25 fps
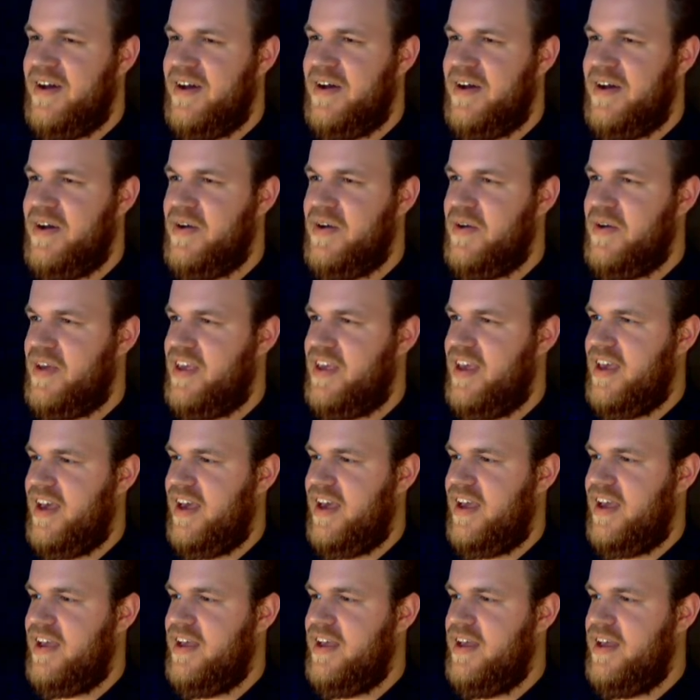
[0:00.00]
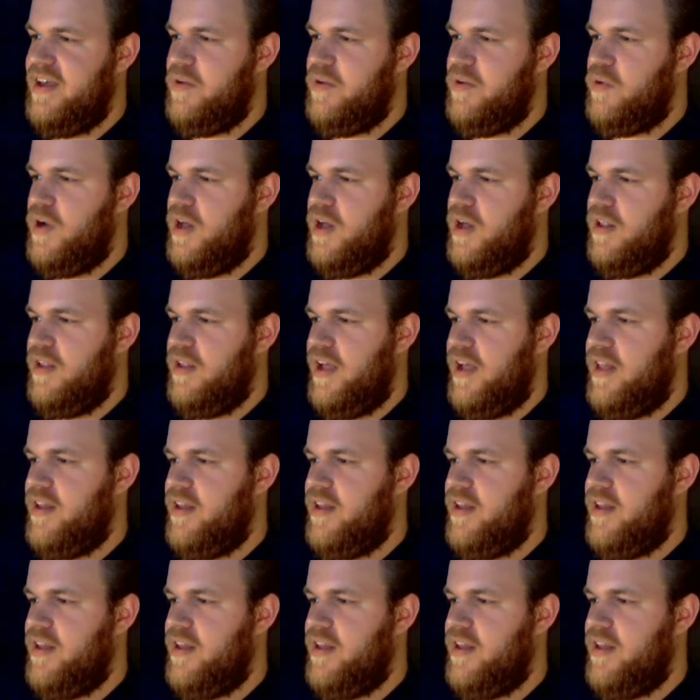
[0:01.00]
Okay. Well,